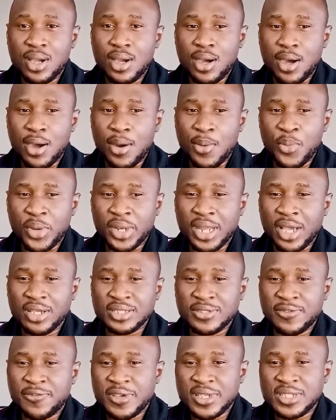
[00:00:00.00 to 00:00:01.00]
But that
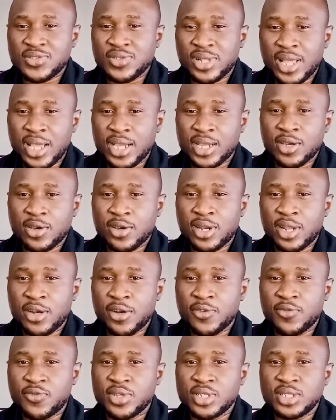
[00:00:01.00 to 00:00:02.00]
was the first feeling I got out
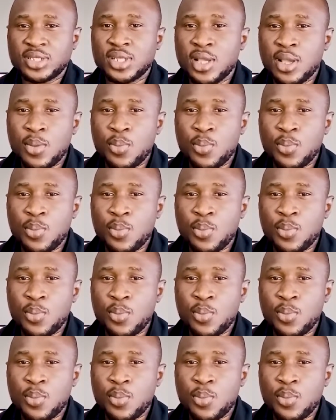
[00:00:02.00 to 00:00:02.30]
of this.